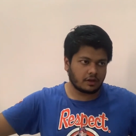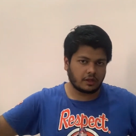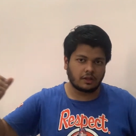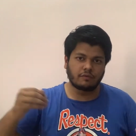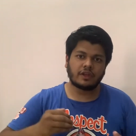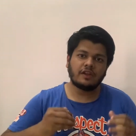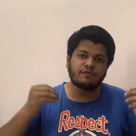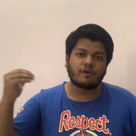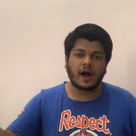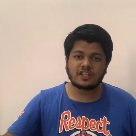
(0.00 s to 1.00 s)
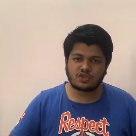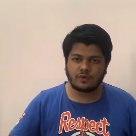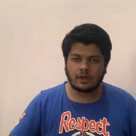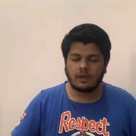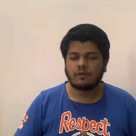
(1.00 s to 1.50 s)
very fast
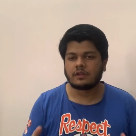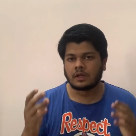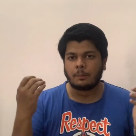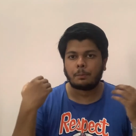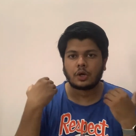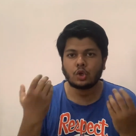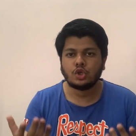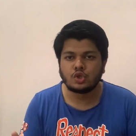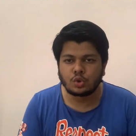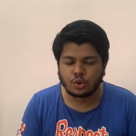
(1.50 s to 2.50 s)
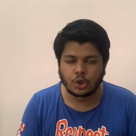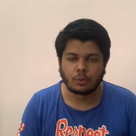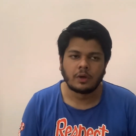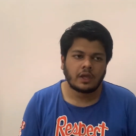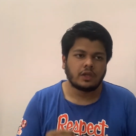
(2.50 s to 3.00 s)
way when compared to
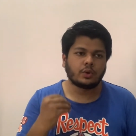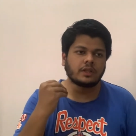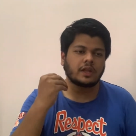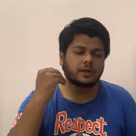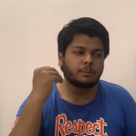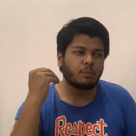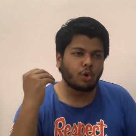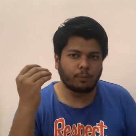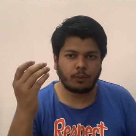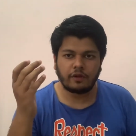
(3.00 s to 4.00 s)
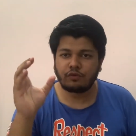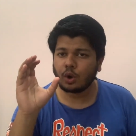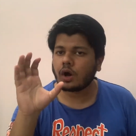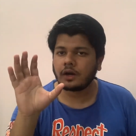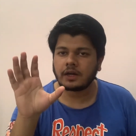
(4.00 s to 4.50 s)
YouTube. You can get more if
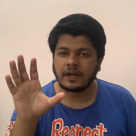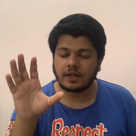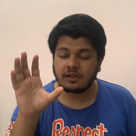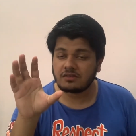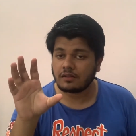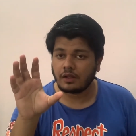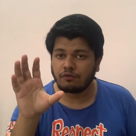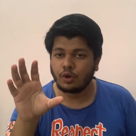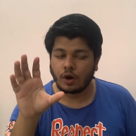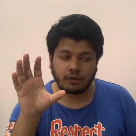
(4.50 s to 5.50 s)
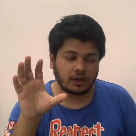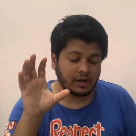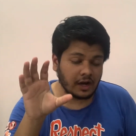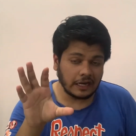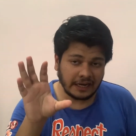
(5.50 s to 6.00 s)
you are
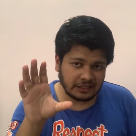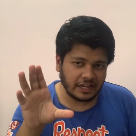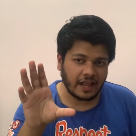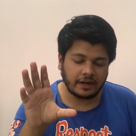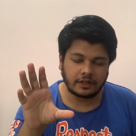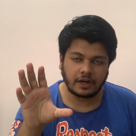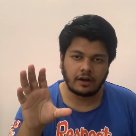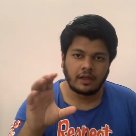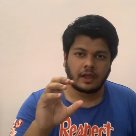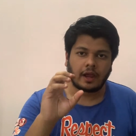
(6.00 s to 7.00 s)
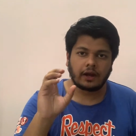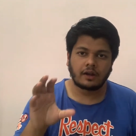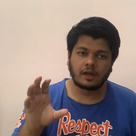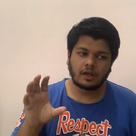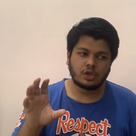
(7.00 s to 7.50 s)
really talented and
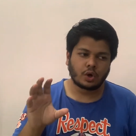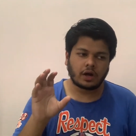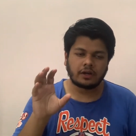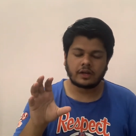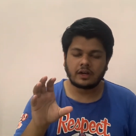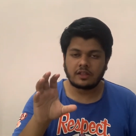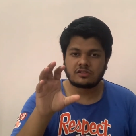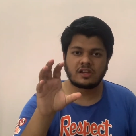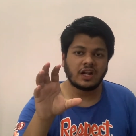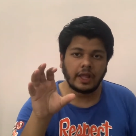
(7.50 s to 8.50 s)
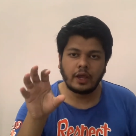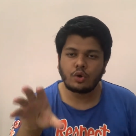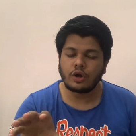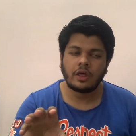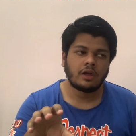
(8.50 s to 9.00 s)
your content is really
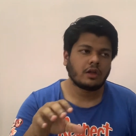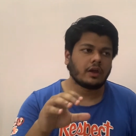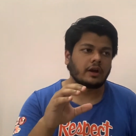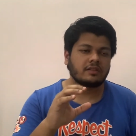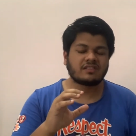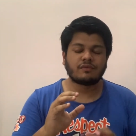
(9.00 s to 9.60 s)
good. There is